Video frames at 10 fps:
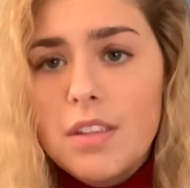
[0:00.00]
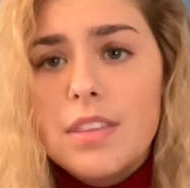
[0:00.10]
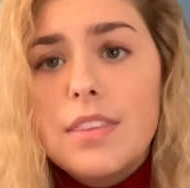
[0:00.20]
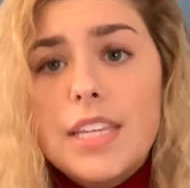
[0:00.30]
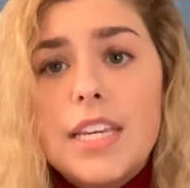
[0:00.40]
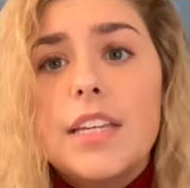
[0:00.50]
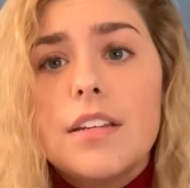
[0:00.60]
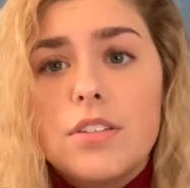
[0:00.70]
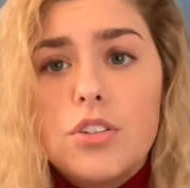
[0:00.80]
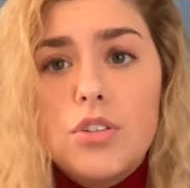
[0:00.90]
need
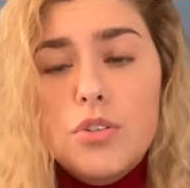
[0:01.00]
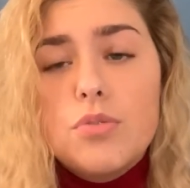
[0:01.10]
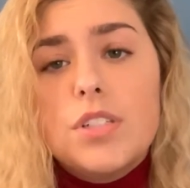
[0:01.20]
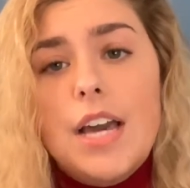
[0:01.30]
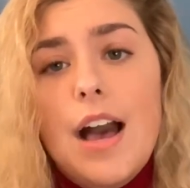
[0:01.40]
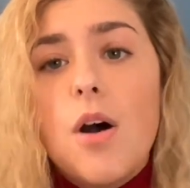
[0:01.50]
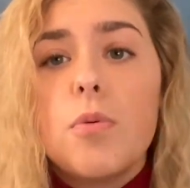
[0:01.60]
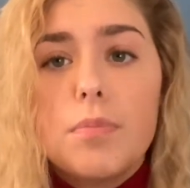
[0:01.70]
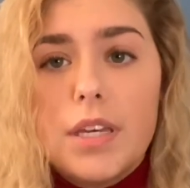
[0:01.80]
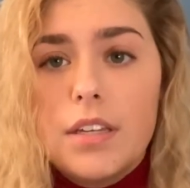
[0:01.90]
you to
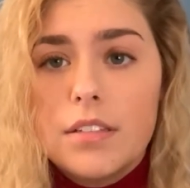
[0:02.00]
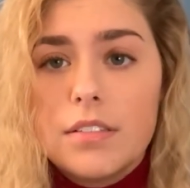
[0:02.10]
help me.